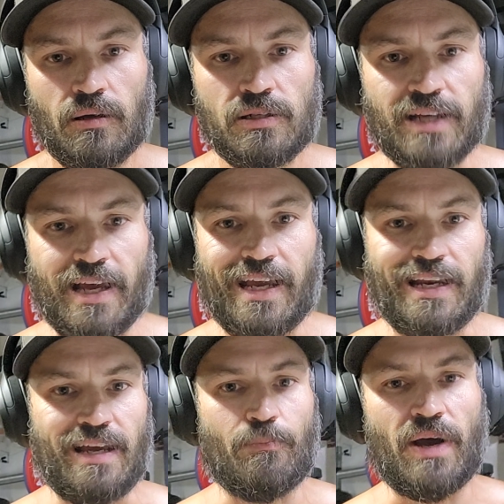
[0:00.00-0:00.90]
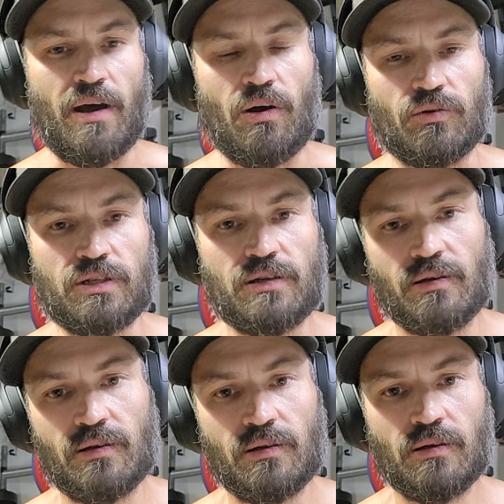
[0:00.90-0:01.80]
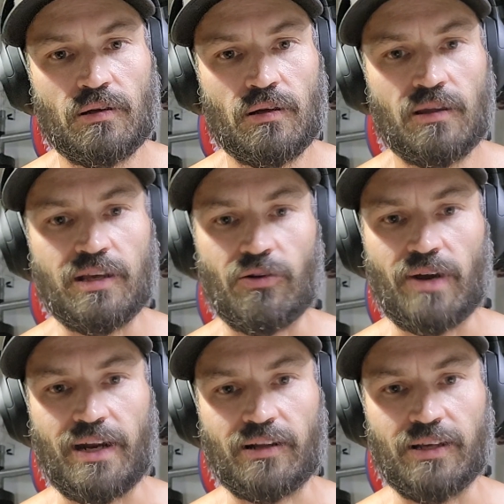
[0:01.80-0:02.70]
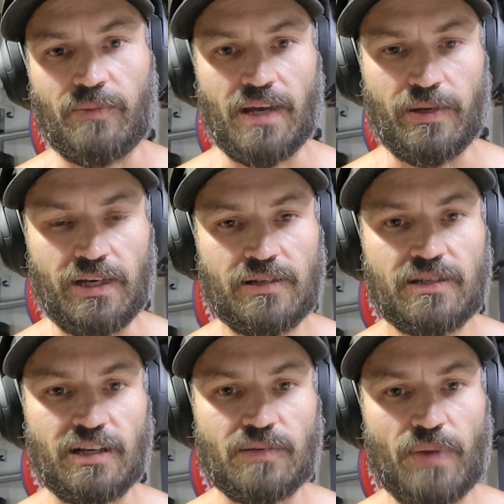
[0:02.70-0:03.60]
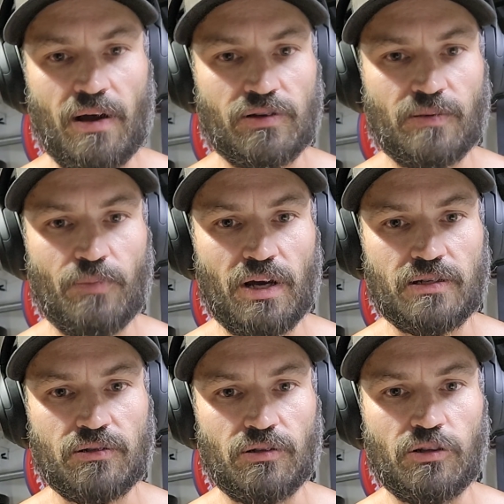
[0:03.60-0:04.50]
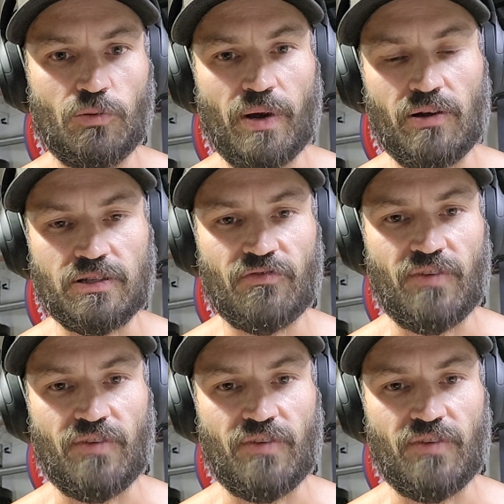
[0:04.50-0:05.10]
say I gain 8 pounds, theoretically maybe 6 pounds of muscle, 2 pounds of